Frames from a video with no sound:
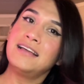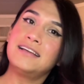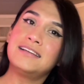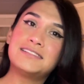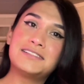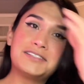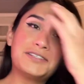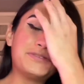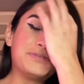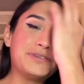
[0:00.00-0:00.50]

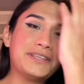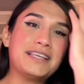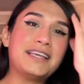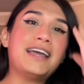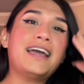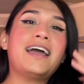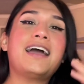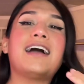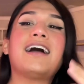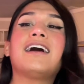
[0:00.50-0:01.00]
So
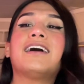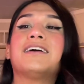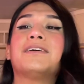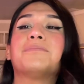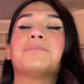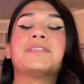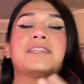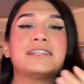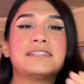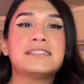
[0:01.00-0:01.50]
yeah,
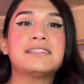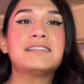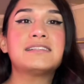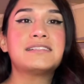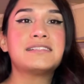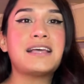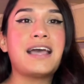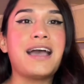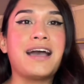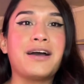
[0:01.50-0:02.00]
this
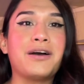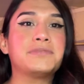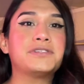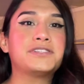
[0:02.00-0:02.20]
is how